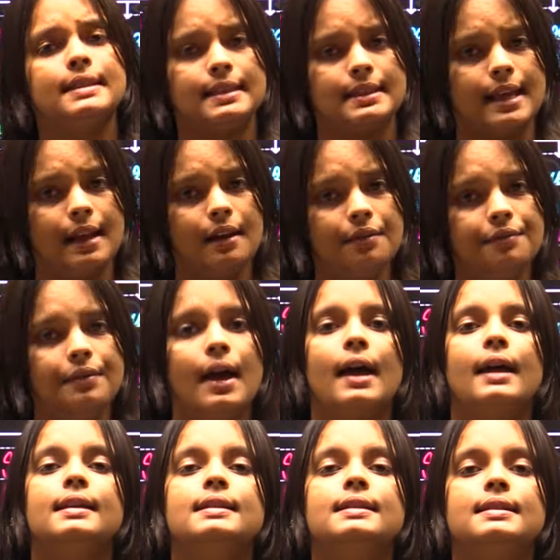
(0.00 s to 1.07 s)
self
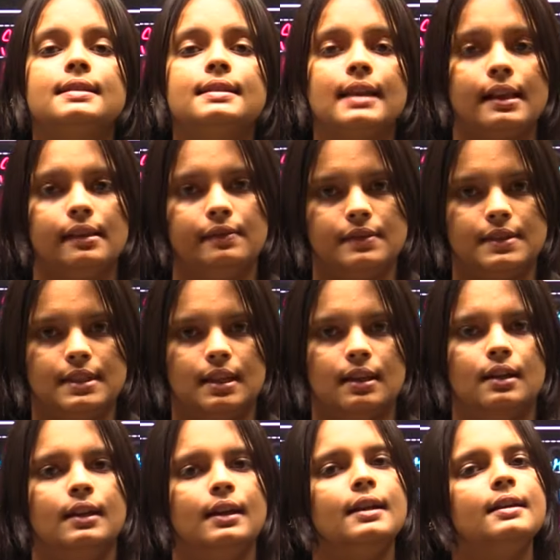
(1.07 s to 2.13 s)
and selves,
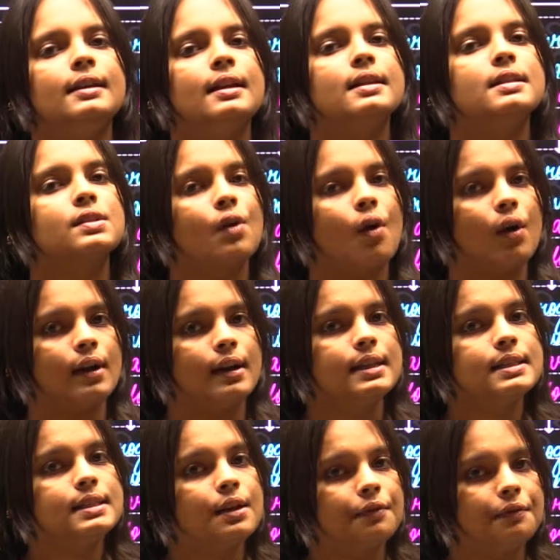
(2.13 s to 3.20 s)
it is called
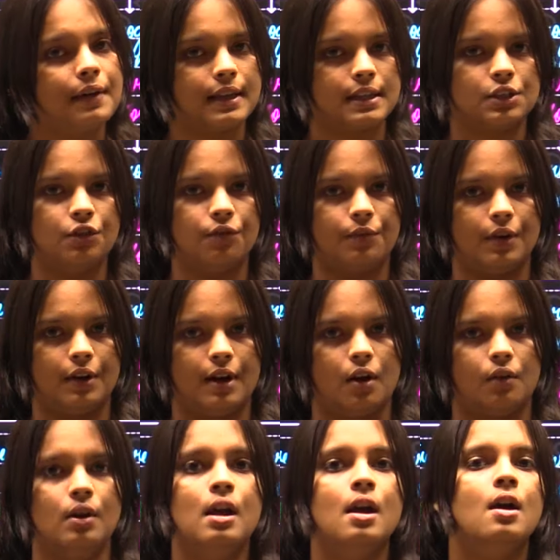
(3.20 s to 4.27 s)
as reflexive
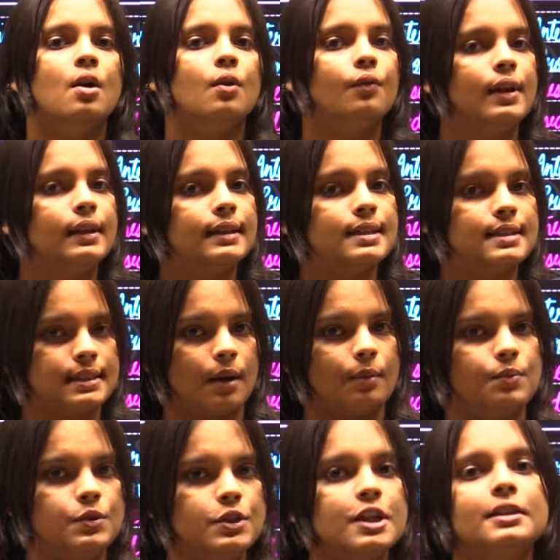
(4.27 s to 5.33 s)
pronoun. When the
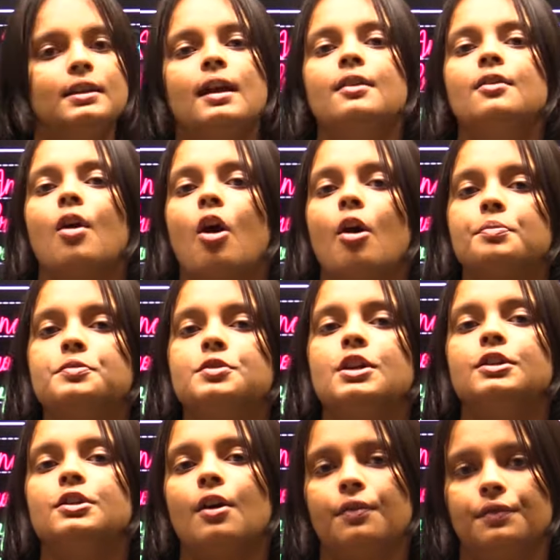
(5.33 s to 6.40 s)
subject and
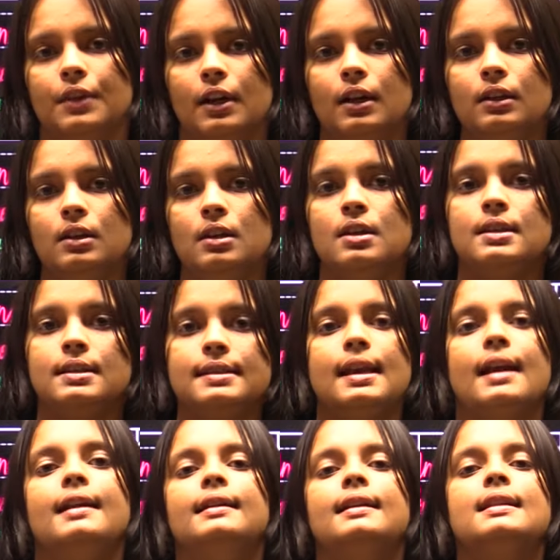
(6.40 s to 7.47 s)
object of the
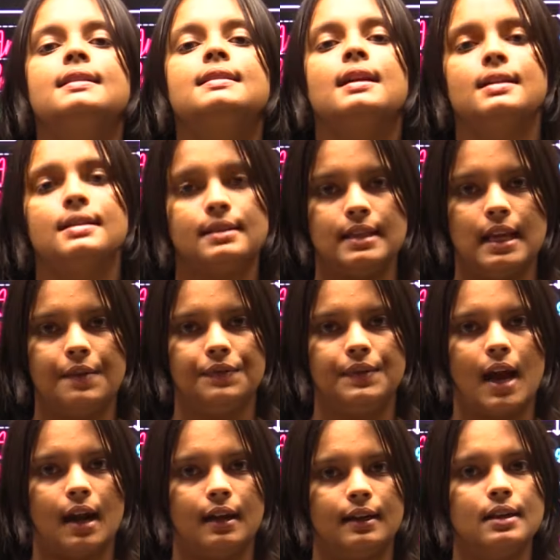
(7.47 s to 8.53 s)
sentence are same,
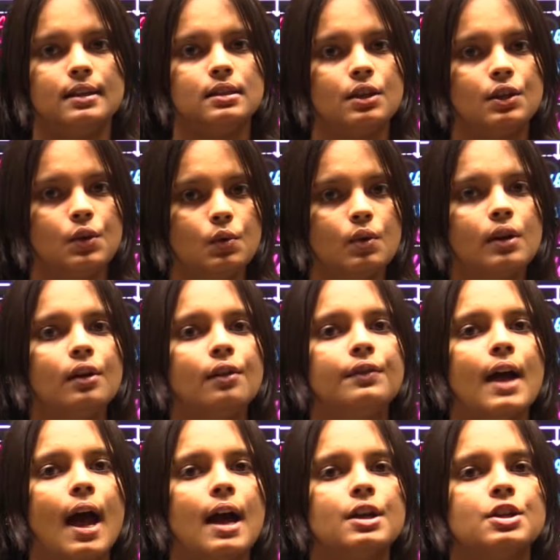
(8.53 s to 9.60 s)
that is the doer of
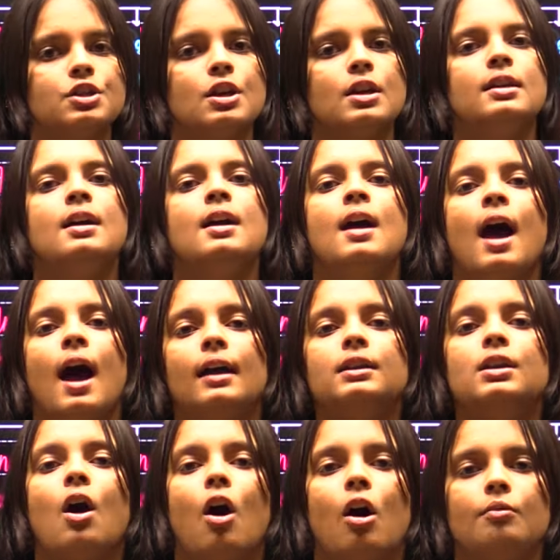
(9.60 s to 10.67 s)
the action and
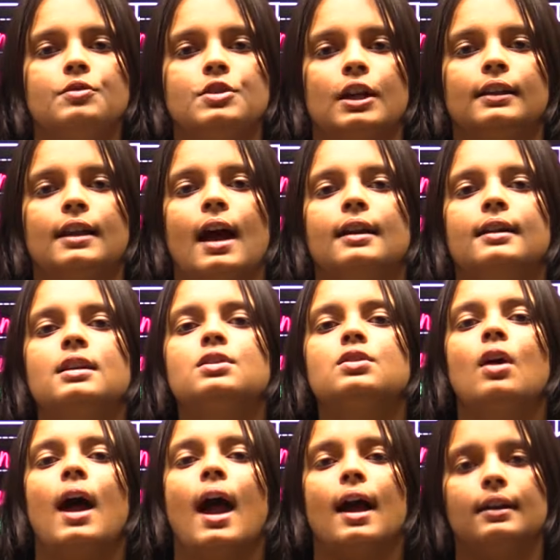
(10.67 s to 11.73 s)
the object that is
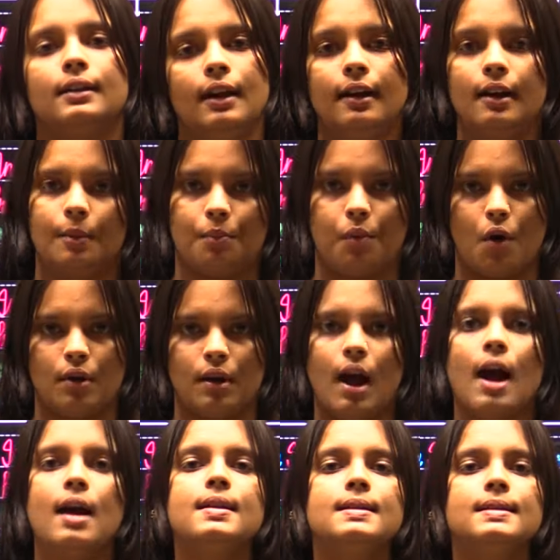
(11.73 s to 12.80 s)
acted upon
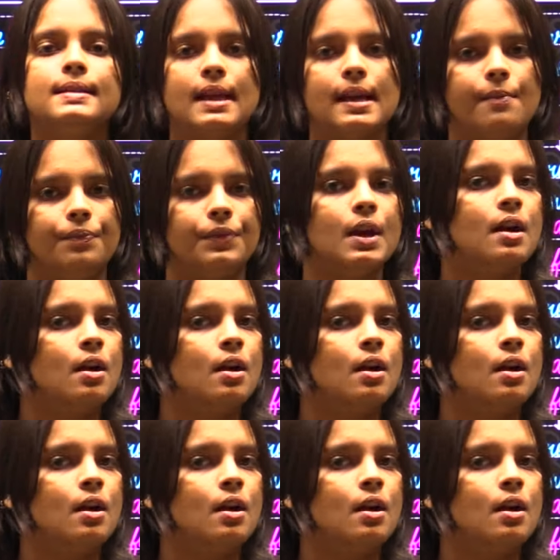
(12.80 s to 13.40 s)
are same.